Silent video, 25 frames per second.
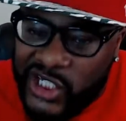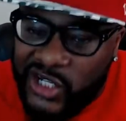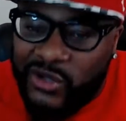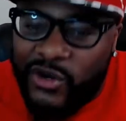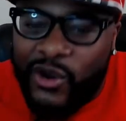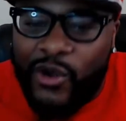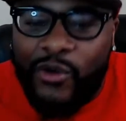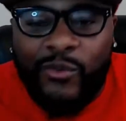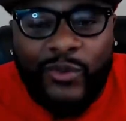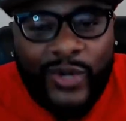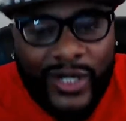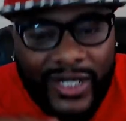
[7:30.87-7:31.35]
don't
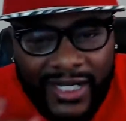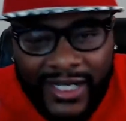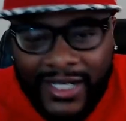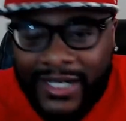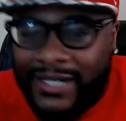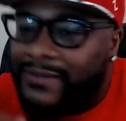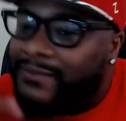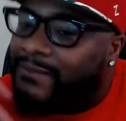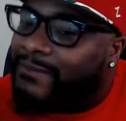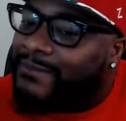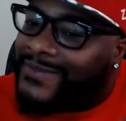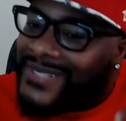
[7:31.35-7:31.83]
want to
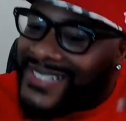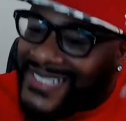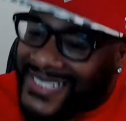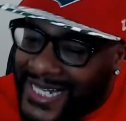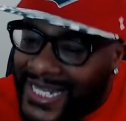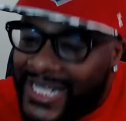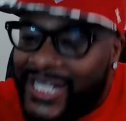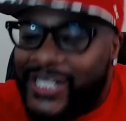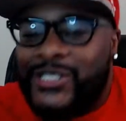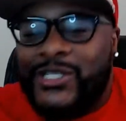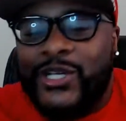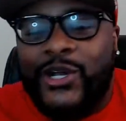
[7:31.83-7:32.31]
say
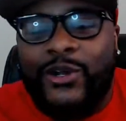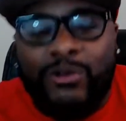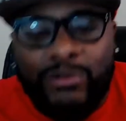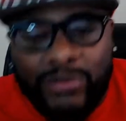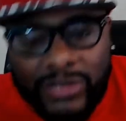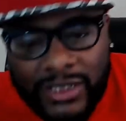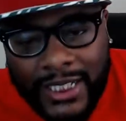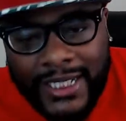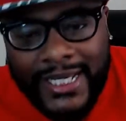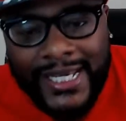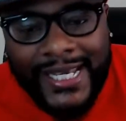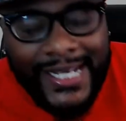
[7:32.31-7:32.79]
certain
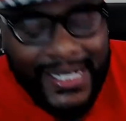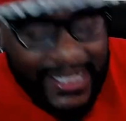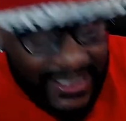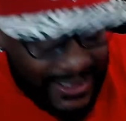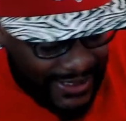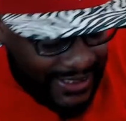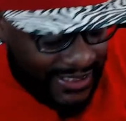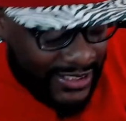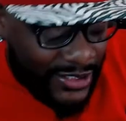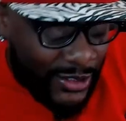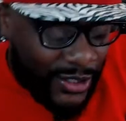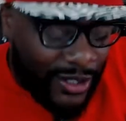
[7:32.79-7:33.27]
things, and
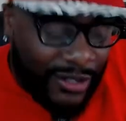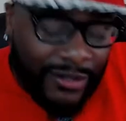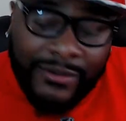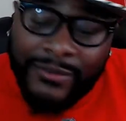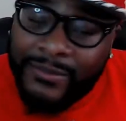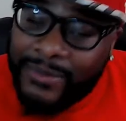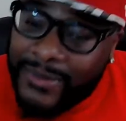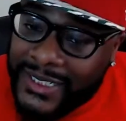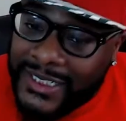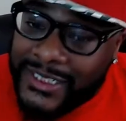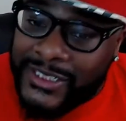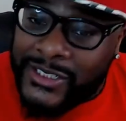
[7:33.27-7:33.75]

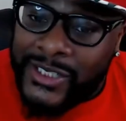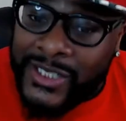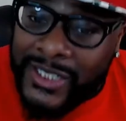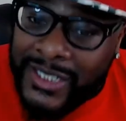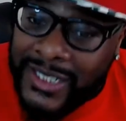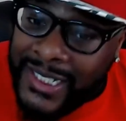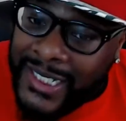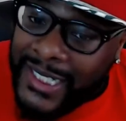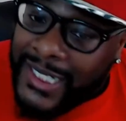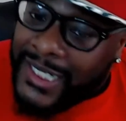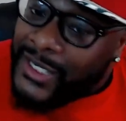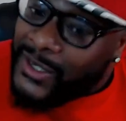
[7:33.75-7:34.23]
because
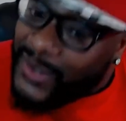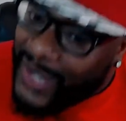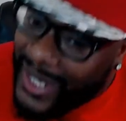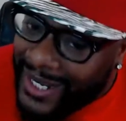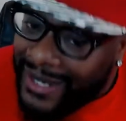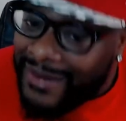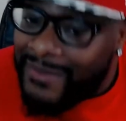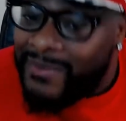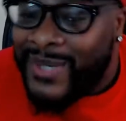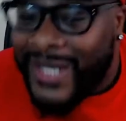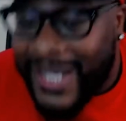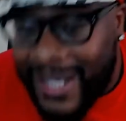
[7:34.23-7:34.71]
you gotta
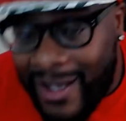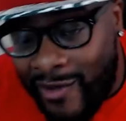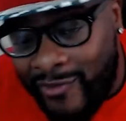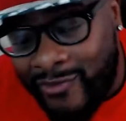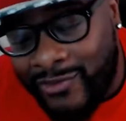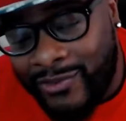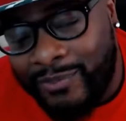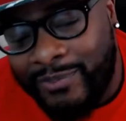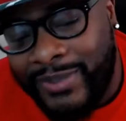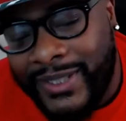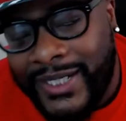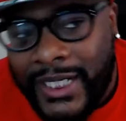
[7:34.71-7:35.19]
be careful.
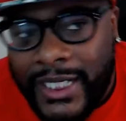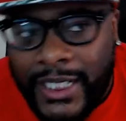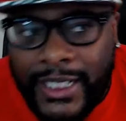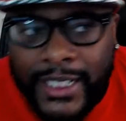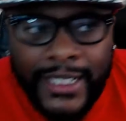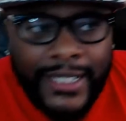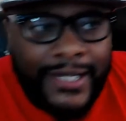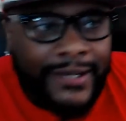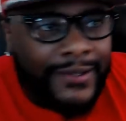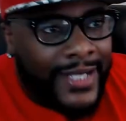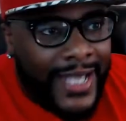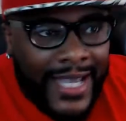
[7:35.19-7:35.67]
But
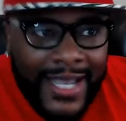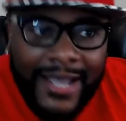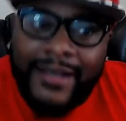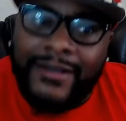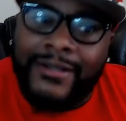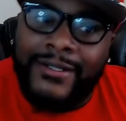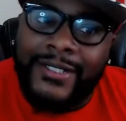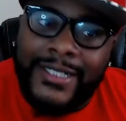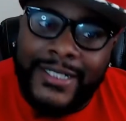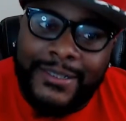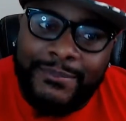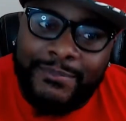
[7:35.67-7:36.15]
yeah,
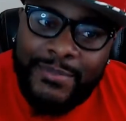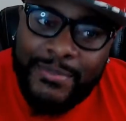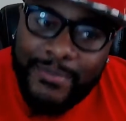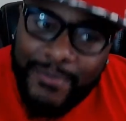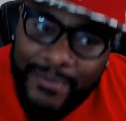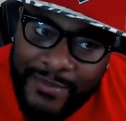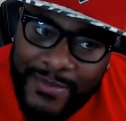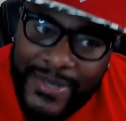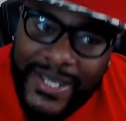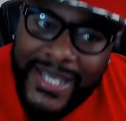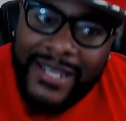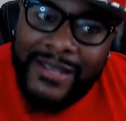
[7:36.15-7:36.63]

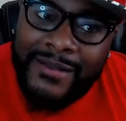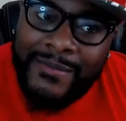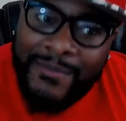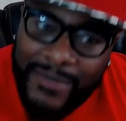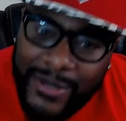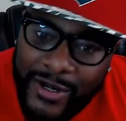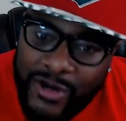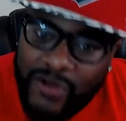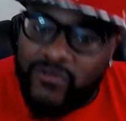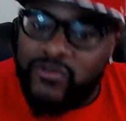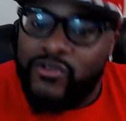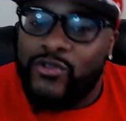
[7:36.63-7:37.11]
me and
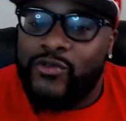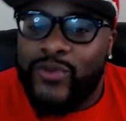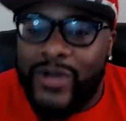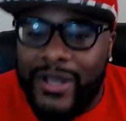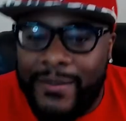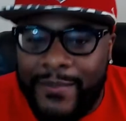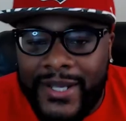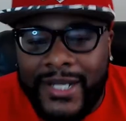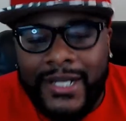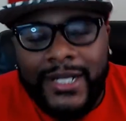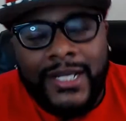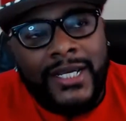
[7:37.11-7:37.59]
beautiful
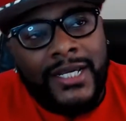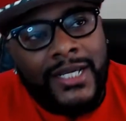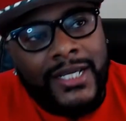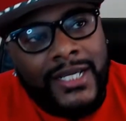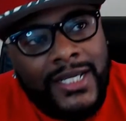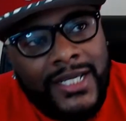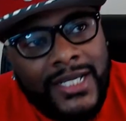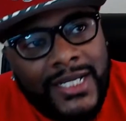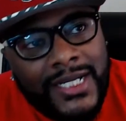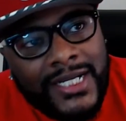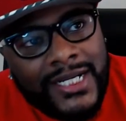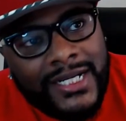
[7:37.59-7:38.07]
women,
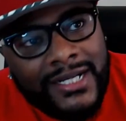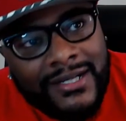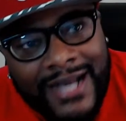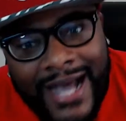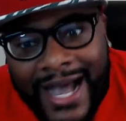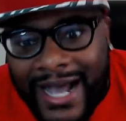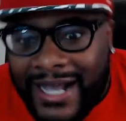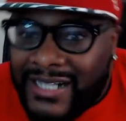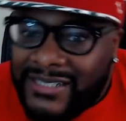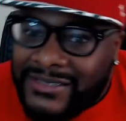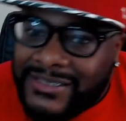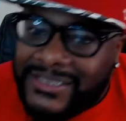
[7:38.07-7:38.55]
I
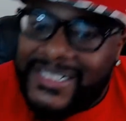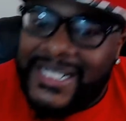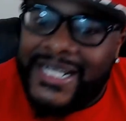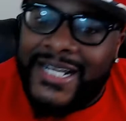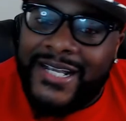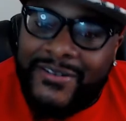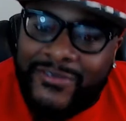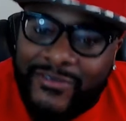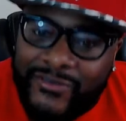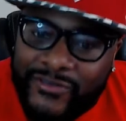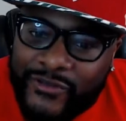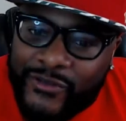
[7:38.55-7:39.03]
could say
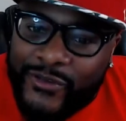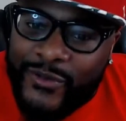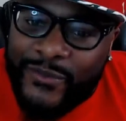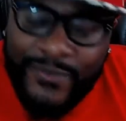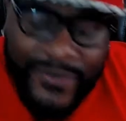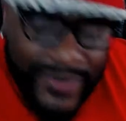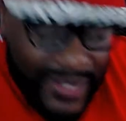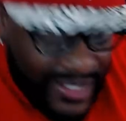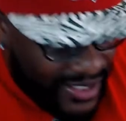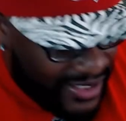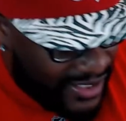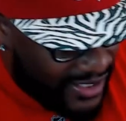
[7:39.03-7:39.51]
from
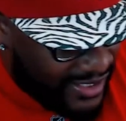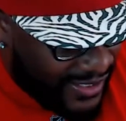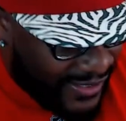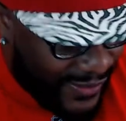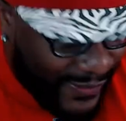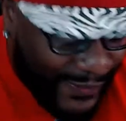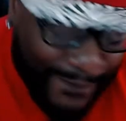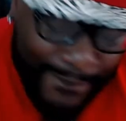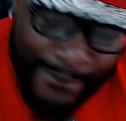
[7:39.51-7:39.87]
the